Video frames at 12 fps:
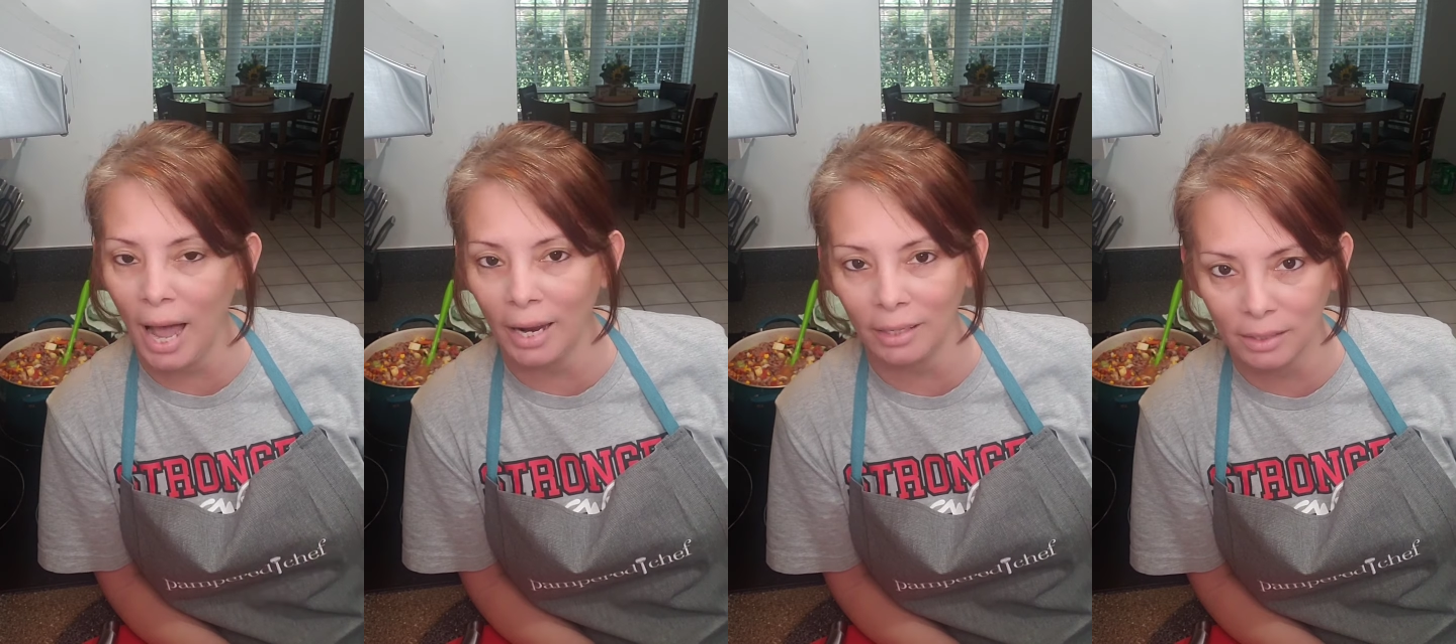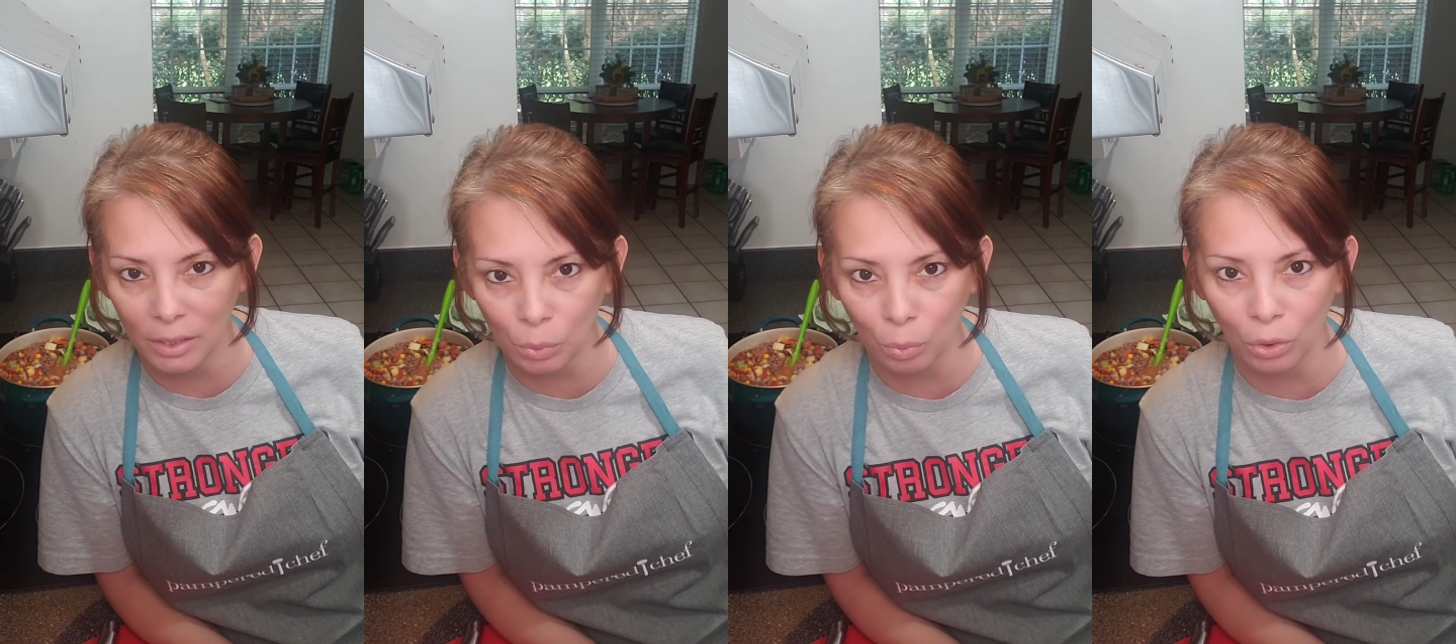out of
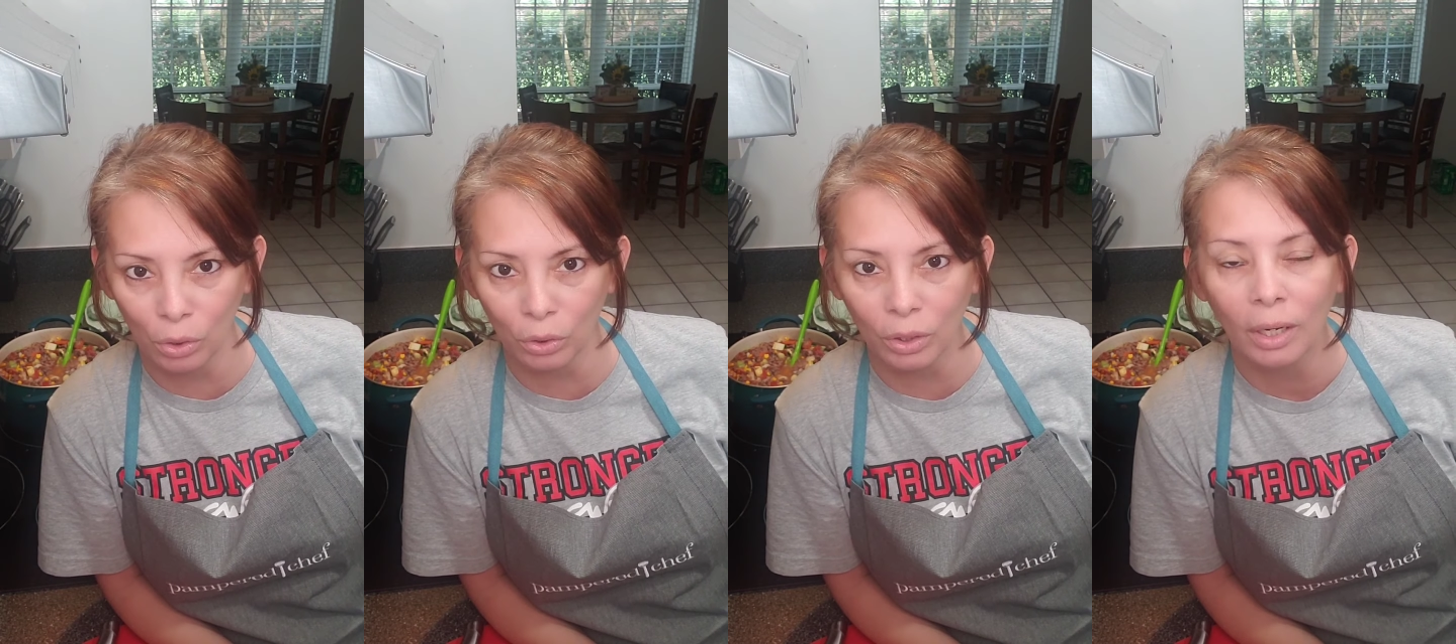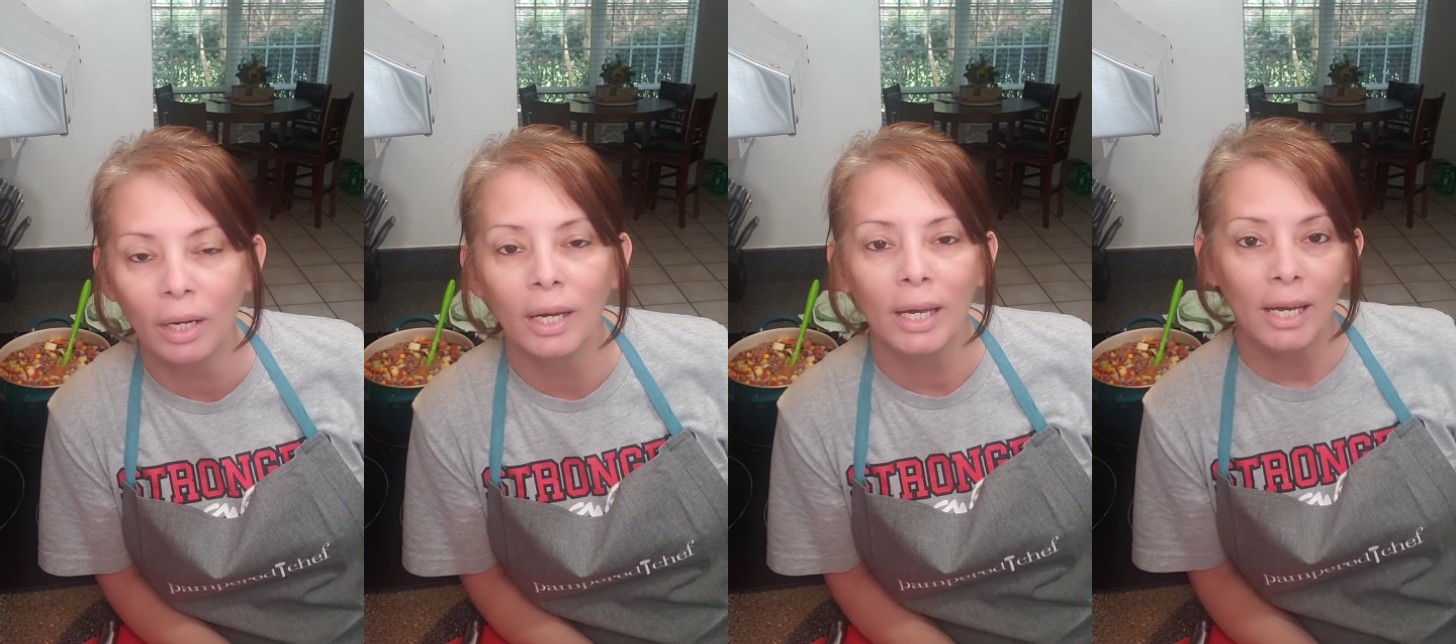this world.
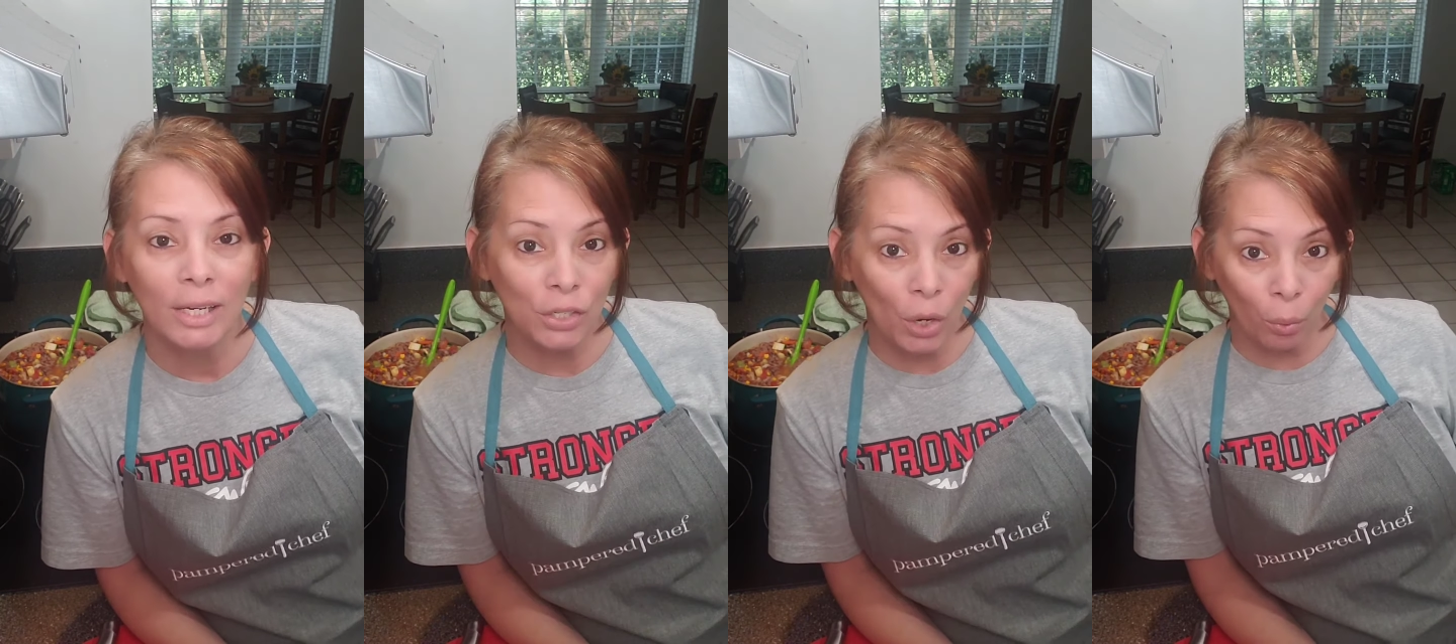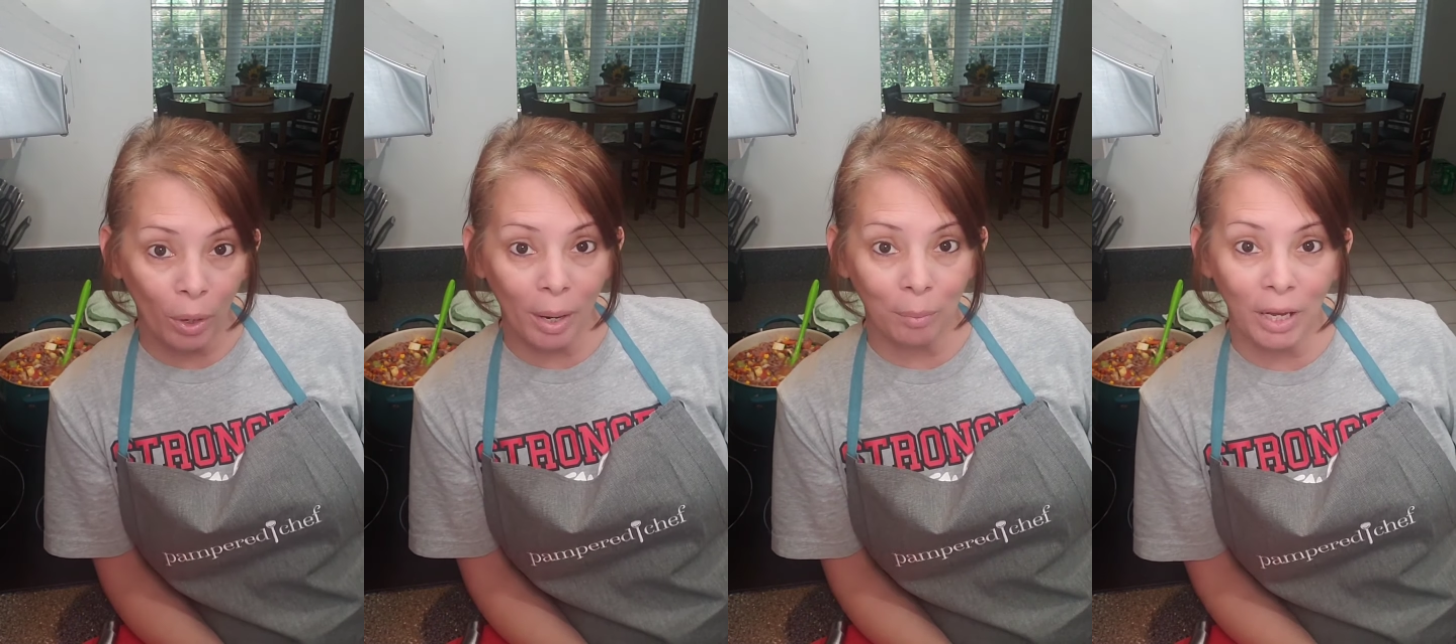So
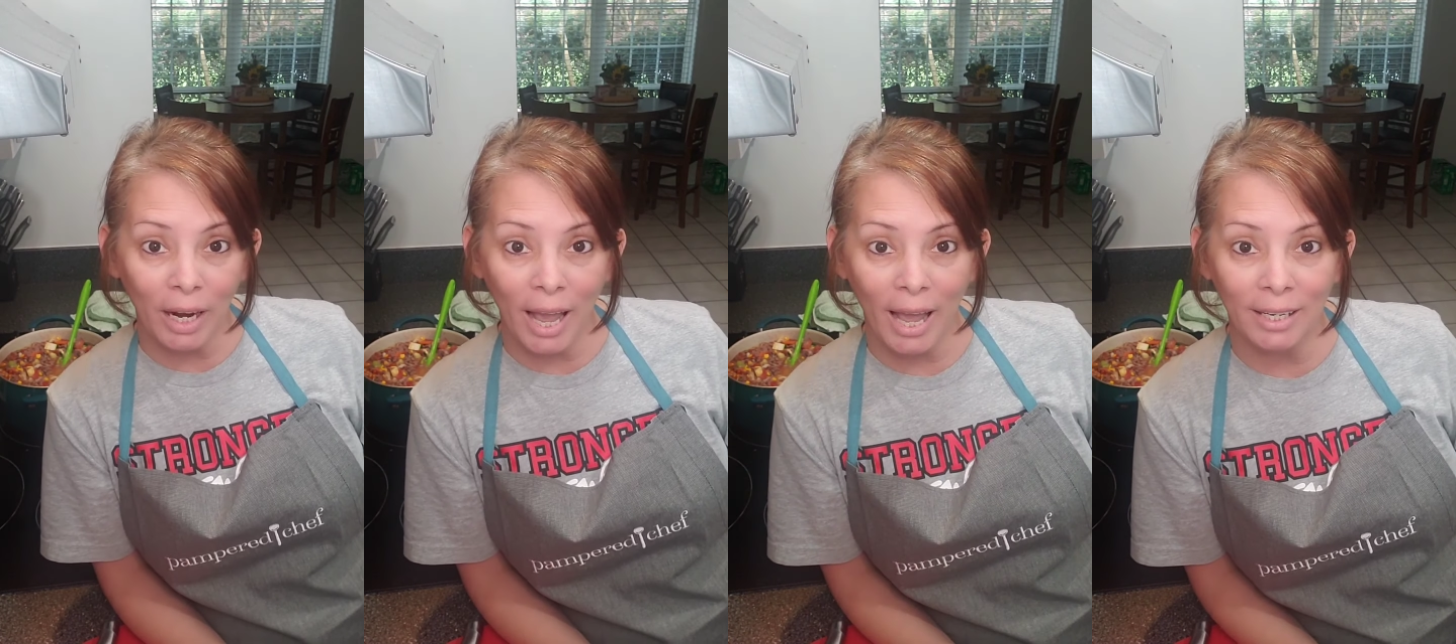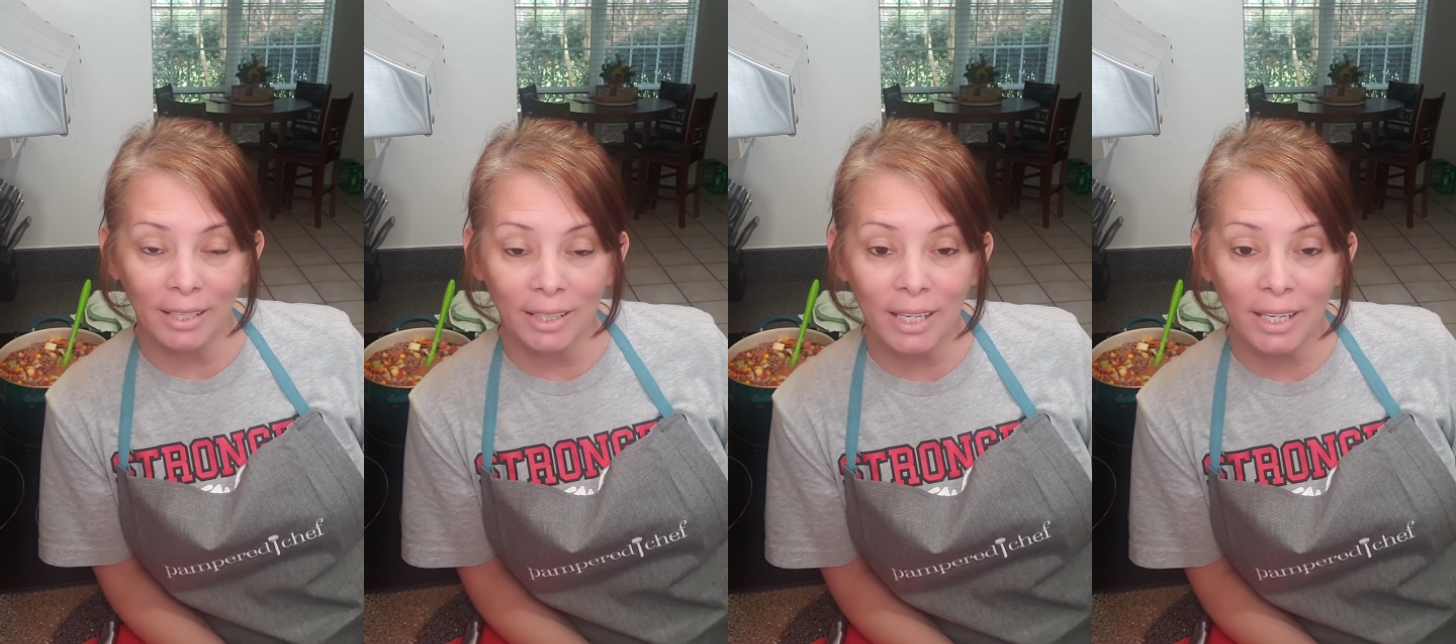what I'm gonna add to